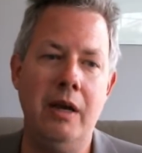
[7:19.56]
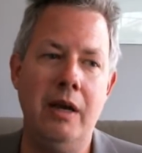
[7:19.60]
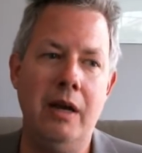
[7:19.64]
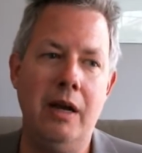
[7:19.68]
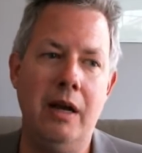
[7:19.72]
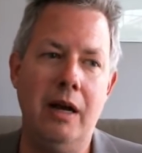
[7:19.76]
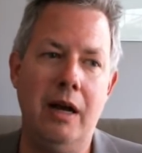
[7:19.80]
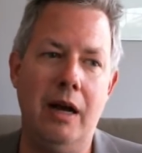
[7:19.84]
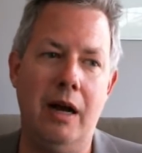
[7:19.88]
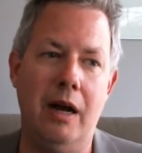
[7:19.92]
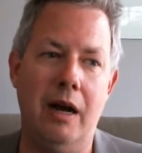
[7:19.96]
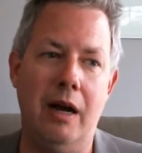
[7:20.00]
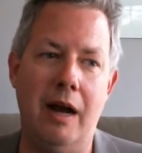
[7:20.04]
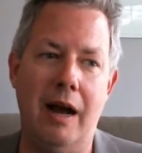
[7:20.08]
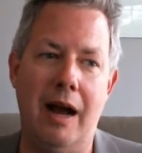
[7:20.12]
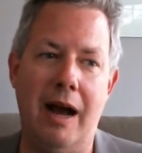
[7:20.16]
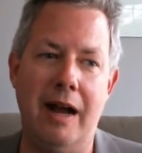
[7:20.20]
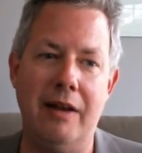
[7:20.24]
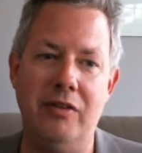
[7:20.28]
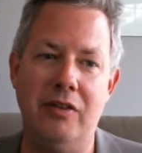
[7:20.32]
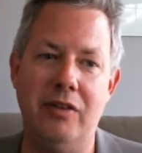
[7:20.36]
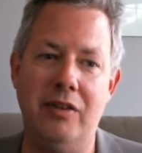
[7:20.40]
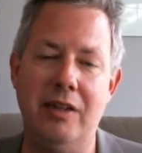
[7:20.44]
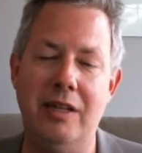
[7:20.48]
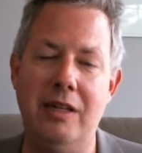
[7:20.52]

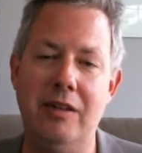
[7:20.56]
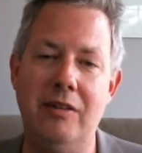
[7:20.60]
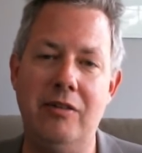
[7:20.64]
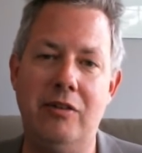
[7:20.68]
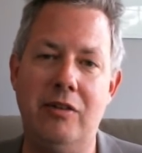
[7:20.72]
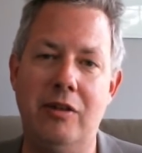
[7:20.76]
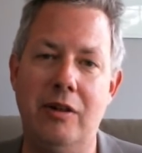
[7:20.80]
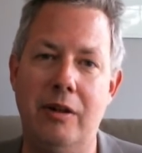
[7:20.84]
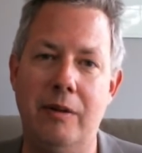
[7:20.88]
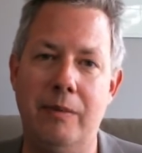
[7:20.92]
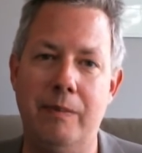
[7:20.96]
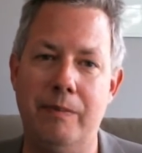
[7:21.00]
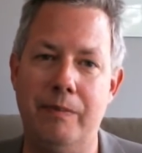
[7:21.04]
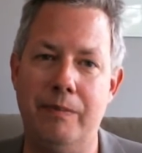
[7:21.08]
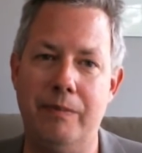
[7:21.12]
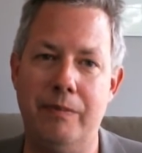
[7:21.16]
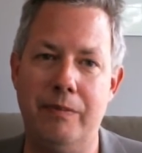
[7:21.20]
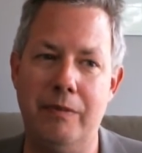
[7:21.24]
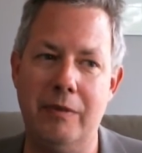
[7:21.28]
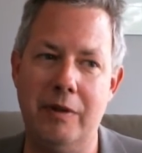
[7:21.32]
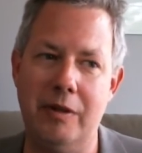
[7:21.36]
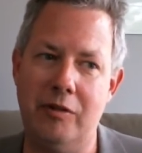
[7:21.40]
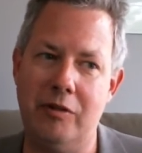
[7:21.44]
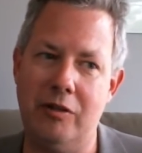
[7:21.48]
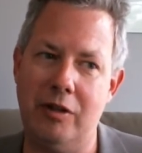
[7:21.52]
I've
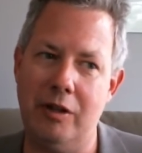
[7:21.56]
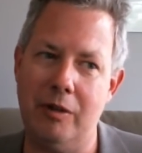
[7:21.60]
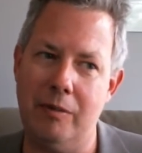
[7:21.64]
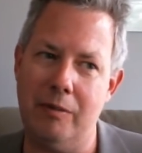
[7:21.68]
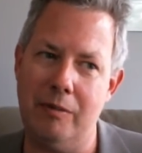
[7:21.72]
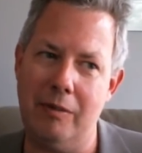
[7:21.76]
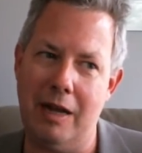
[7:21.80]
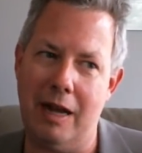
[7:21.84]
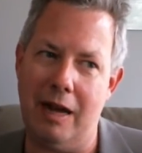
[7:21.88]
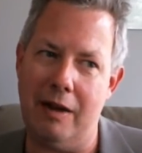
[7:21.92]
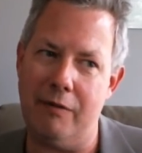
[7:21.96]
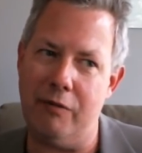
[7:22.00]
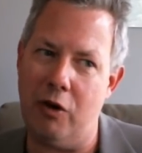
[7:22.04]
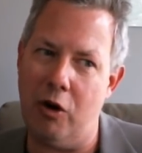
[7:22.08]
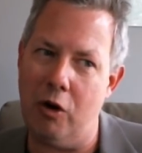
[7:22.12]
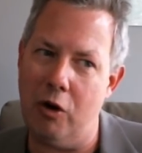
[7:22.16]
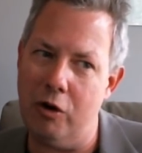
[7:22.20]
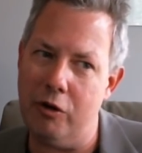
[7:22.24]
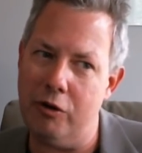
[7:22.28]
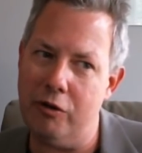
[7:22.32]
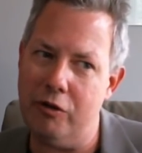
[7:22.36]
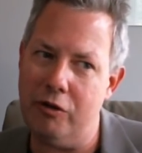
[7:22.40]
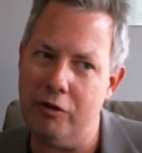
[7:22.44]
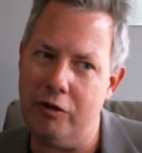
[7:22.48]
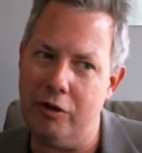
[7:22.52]

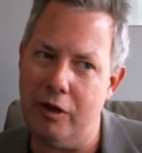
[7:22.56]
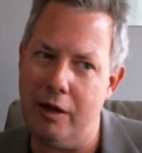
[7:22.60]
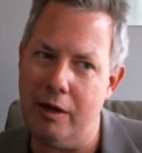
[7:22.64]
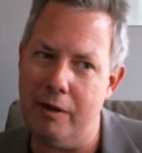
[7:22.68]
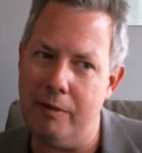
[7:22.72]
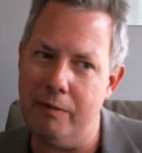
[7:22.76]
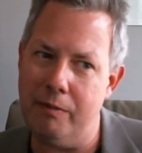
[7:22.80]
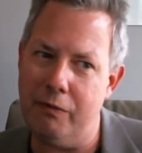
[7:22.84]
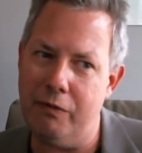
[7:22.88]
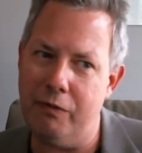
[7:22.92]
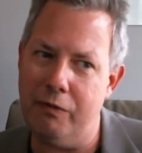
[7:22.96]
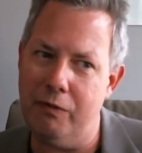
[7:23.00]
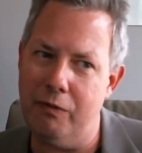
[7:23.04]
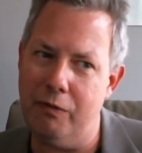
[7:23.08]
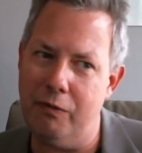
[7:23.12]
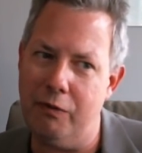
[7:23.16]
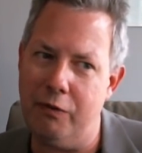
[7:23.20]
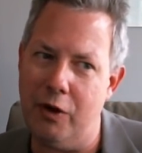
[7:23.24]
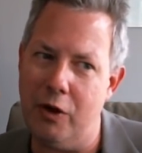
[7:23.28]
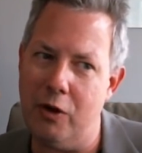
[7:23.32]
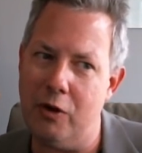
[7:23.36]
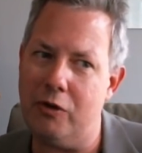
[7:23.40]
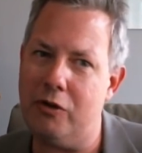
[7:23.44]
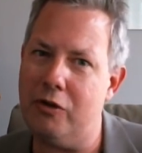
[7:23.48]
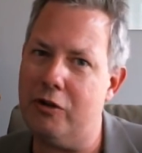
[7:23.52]
heard some
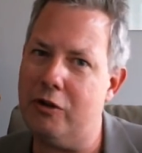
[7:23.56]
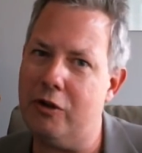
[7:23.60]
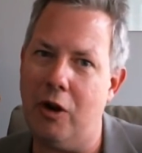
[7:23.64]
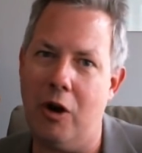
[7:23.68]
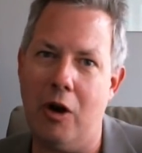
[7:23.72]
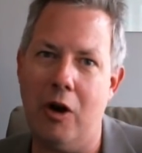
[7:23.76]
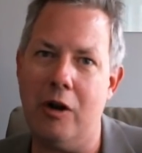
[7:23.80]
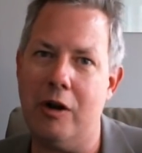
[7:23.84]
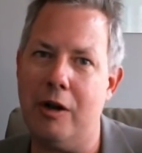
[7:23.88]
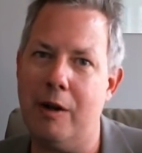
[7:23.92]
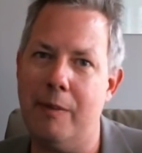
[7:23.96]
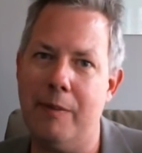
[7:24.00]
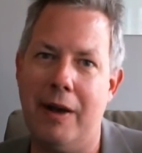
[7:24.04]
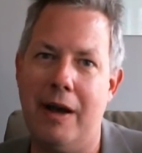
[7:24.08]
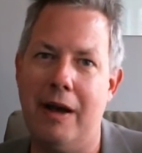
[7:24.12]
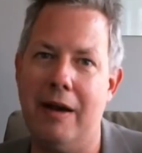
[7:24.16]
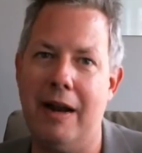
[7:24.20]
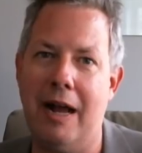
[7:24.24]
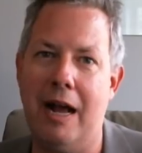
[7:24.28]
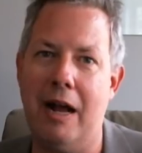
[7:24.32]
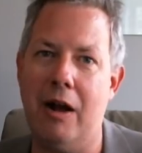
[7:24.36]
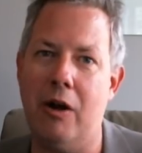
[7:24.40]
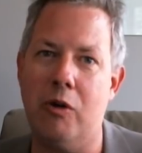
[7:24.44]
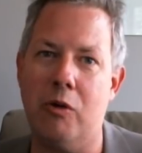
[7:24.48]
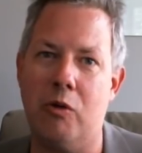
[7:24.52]
folks talk about
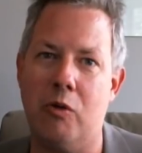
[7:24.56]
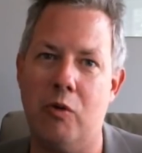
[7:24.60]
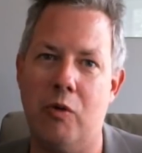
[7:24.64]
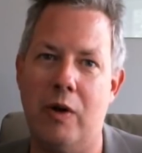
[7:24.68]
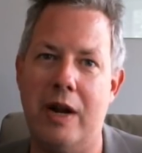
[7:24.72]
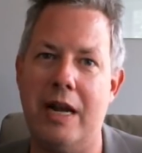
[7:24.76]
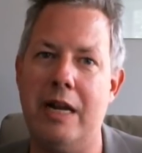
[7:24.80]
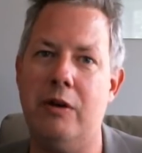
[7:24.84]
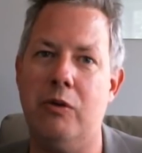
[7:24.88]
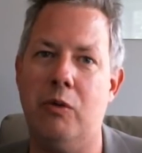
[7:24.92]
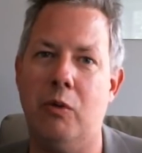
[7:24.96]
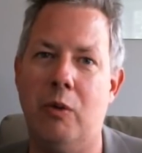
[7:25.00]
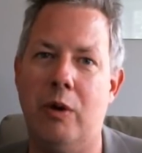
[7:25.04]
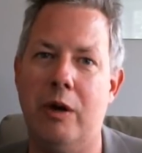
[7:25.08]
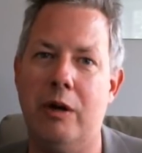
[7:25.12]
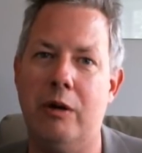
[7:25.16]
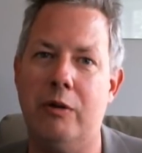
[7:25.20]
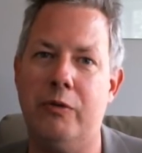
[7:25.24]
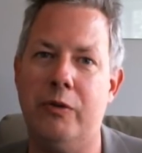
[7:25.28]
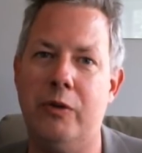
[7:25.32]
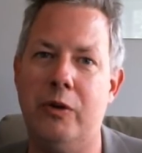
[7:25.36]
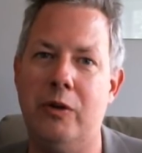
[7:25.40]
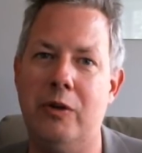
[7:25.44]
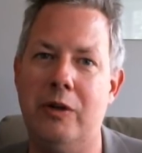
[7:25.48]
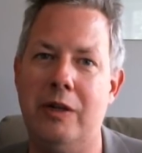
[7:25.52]
how great and
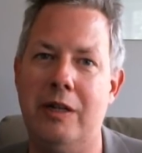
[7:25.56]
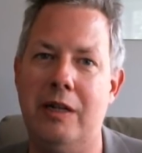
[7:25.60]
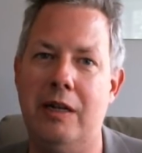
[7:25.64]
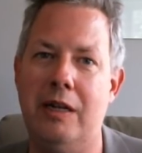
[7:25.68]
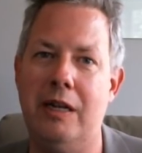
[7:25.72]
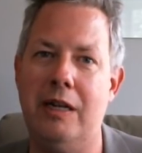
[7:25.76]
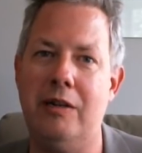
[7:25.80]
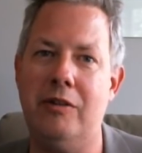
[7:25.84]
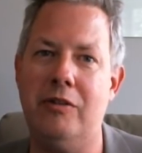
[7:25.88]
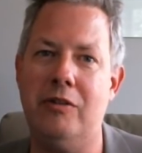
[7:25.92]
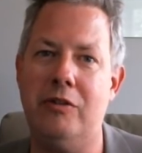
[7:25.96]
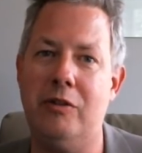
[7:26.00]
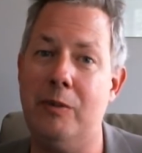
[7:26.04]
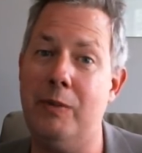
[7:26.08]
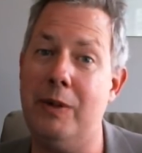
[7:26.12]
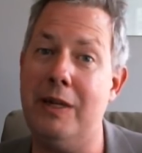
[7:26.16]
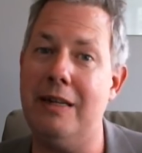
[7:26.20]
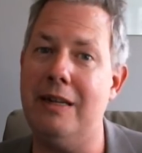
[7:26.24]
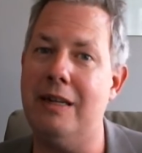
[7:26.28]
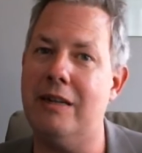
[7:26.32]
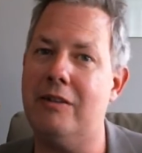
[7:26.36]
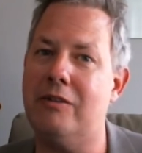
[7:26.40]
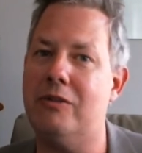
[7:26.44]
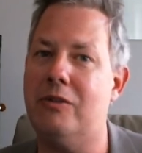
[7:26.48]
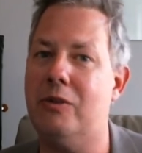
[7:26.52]
wonderful it is to be
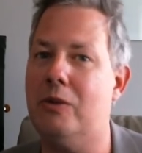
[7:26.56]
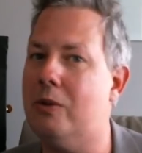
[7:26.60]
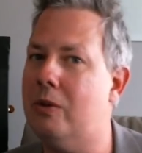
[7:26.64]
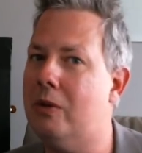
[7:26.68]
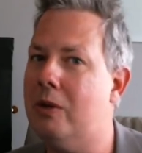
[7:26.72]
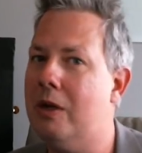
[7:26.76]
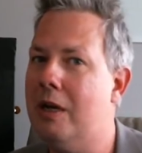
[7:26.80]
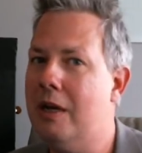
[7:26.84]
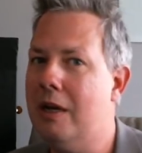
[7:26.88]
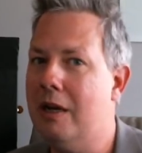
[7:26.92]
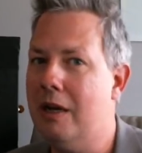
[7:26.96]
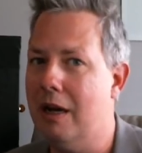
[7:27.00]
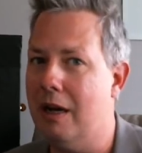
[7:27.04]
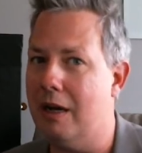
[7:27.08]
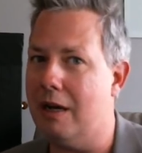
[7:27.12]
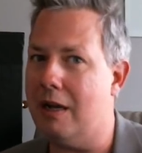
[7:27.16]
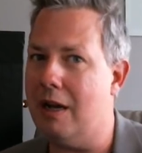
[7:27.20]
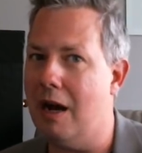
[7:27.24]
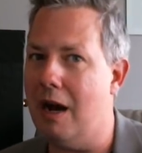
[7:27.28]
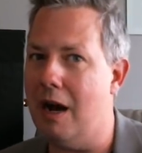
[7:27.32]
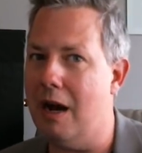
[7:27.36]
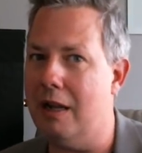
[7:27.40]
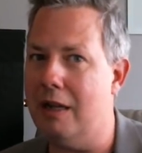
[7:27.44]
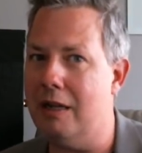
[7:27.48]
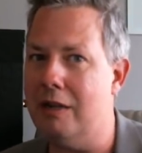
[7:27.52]
next to a
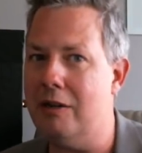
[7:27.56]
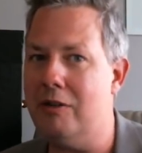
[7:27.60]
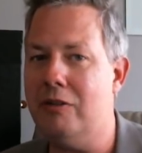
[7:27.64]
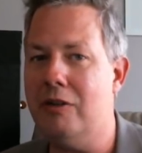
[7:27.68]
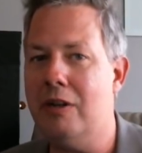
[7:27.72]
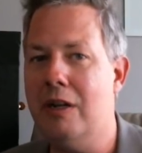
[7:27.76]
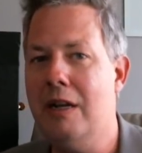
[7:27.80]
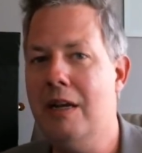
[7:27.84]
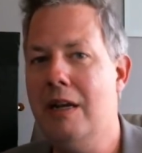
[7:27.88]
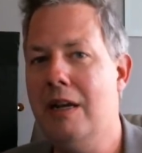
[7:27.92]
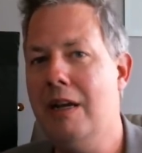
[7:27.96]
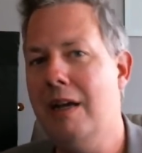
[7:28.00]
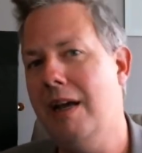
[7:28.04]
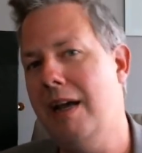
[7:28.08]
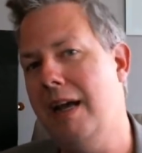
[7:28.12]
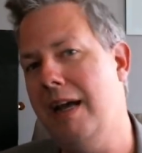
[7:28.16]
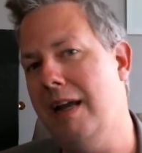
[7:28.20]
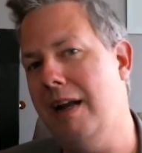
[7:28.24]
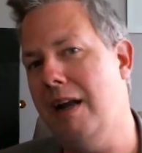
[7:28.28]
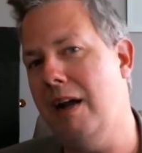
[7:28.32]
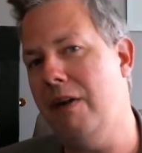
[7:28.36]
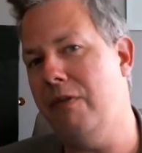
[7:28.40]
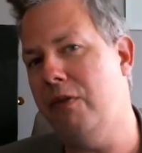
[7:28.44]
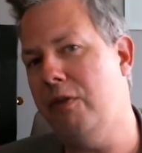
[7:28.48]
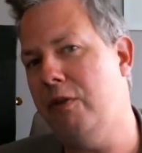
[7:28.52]
college, and
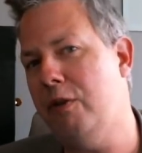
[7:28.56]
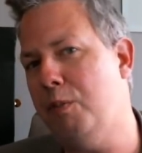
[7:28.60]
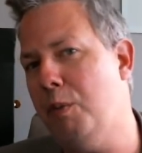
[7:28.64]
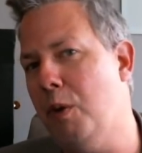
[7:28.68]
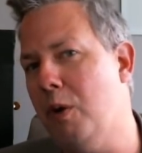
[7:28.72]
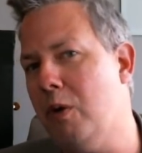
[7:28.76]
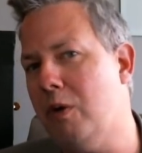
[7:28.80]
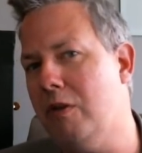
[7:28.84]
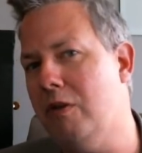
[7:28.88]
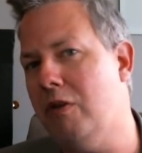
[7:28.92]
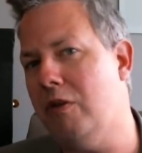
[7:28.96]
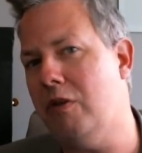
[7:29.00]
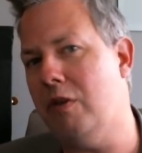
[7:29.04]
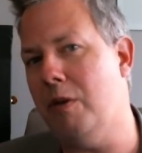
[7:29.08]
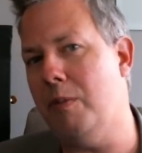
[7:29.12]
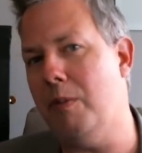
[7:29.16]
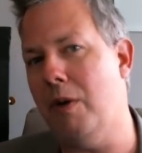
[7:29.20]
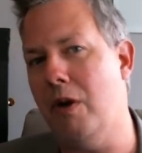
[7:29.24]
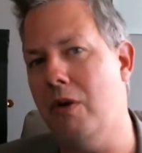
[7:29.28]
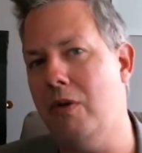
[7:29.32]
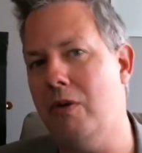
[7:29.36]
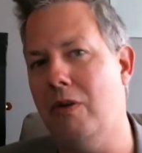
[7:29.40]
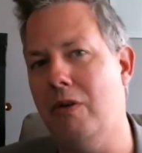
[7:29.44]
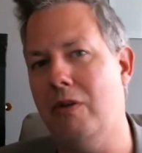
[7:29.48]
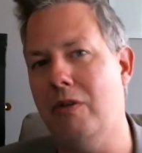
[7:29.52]
I've spoken to some
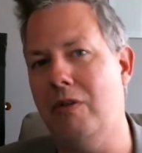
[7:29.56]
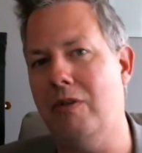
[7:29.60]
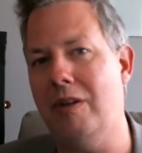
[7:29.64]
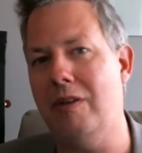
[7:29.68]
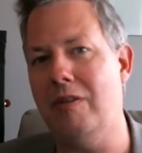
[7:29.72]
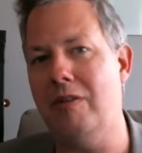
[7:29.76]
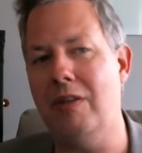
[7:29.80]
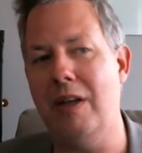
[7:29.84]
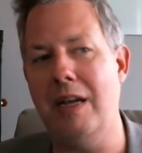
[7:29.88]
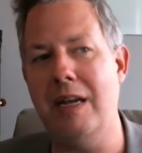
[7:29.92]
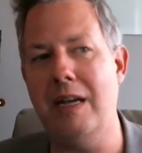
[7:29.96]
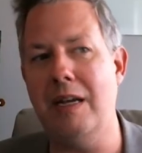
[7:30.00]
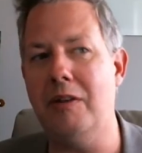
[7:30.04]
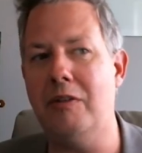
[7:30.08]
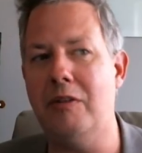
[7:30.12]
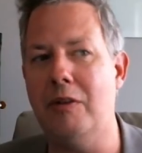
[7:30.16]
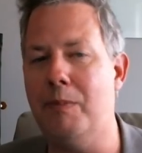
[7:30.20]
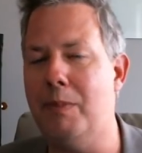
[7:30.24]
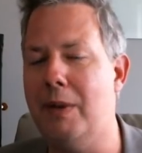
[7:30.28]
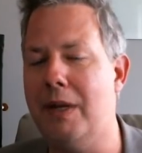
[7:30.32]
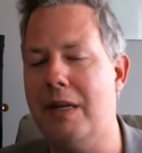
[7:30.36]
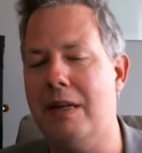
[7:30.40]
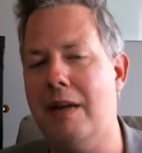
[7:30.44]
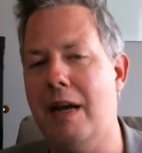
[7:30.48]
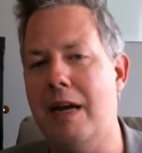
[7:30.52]
owners that say it's a
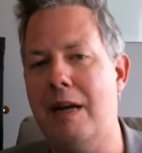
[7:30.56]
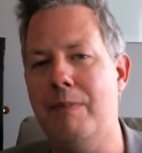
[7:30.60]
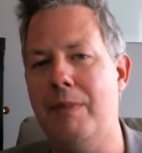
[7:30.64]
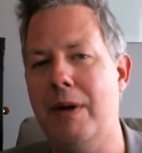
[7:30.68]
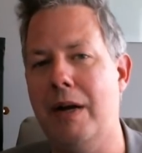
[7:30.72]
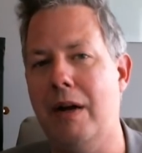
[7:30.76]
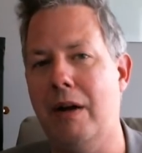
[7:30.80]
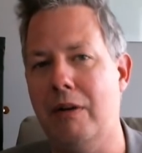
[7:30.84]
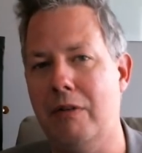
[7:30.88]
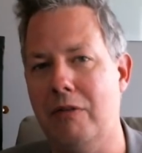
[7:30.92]
big nightmare.